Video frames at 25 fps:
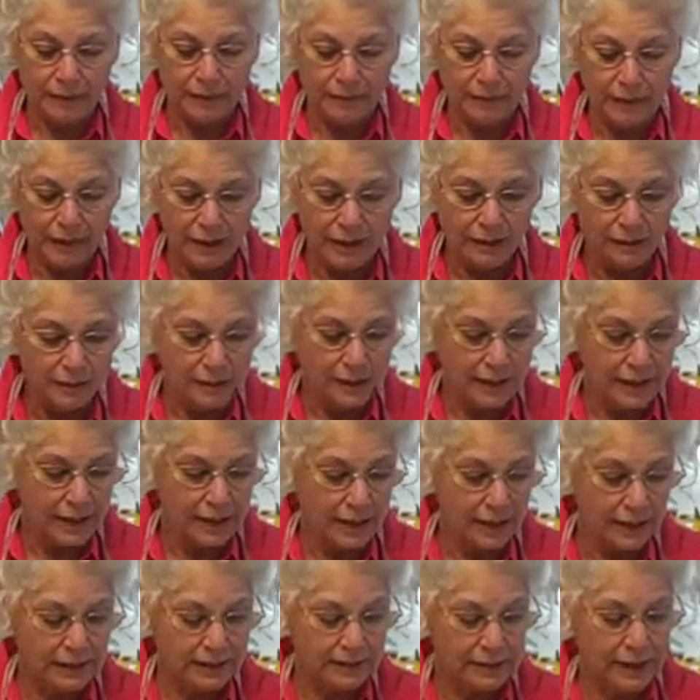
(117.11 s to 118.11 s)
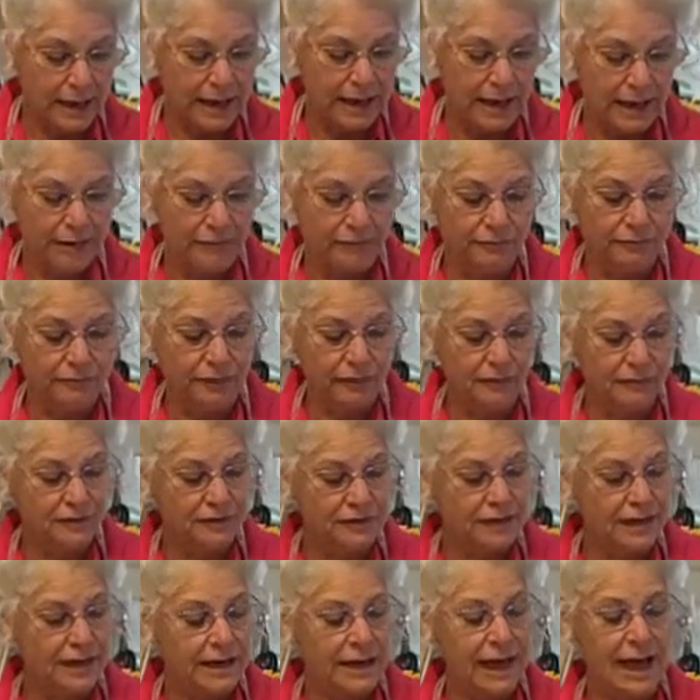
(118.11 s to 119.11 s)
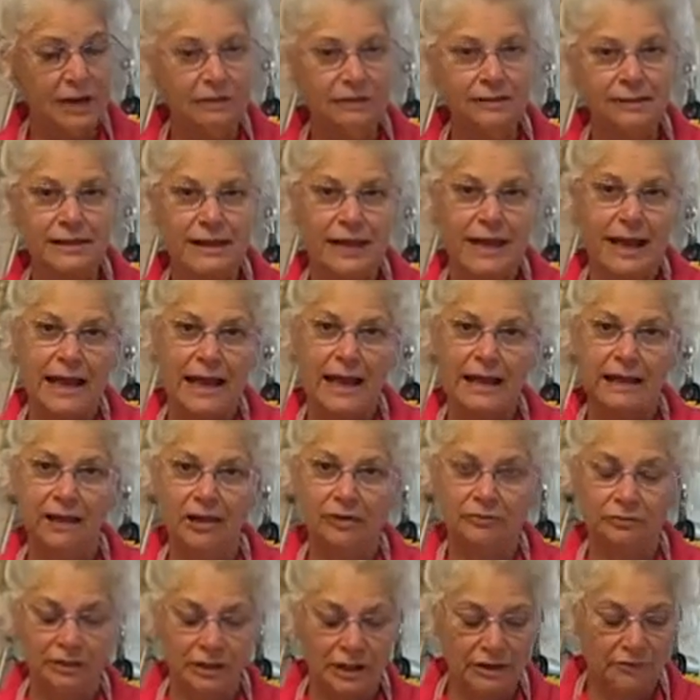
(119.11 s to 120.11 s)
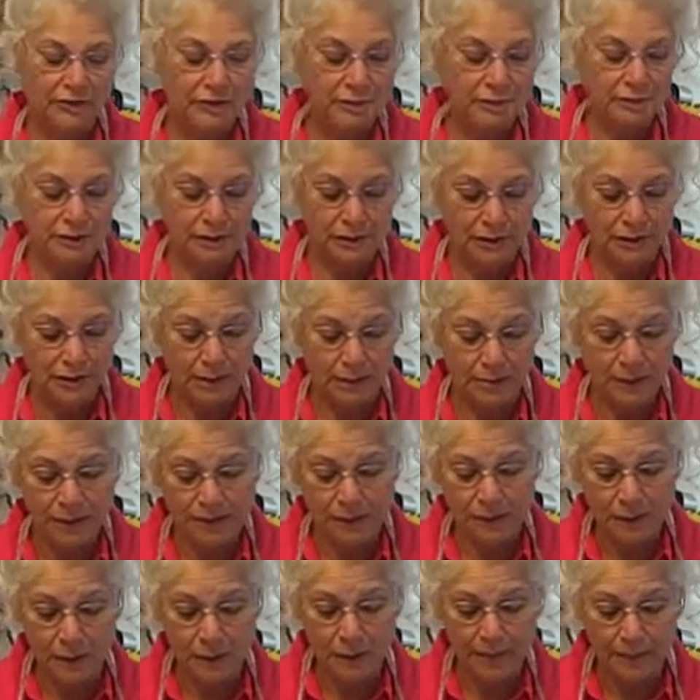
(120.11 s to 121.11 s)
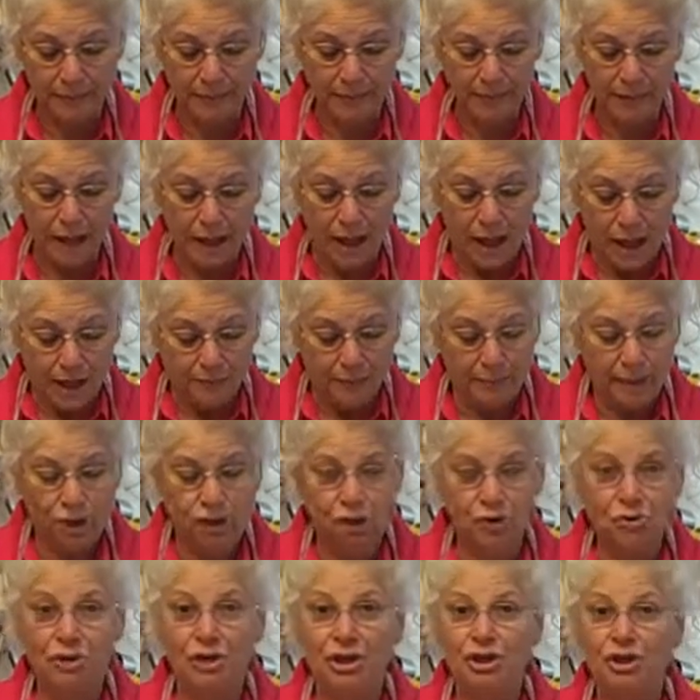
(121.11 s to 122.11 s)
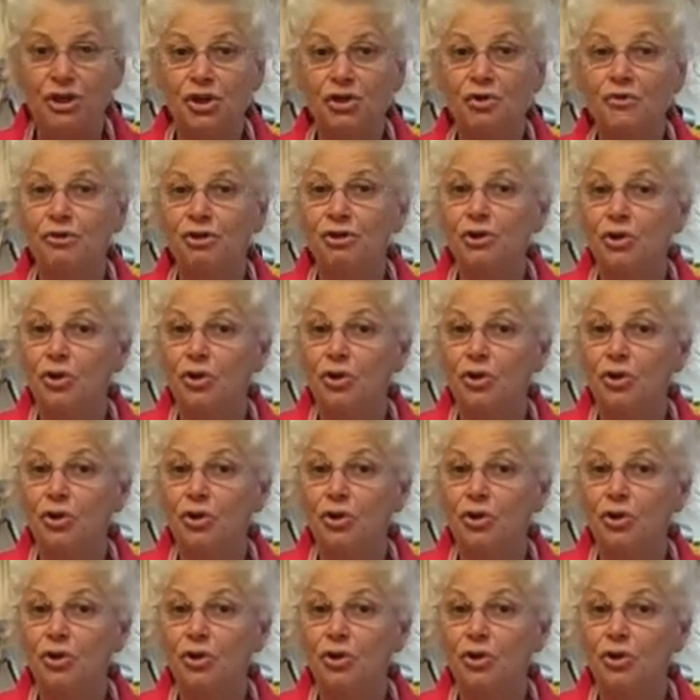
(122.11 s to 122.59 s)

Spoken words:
This is a 15-ounce can of Libby's pumpkin, but you can use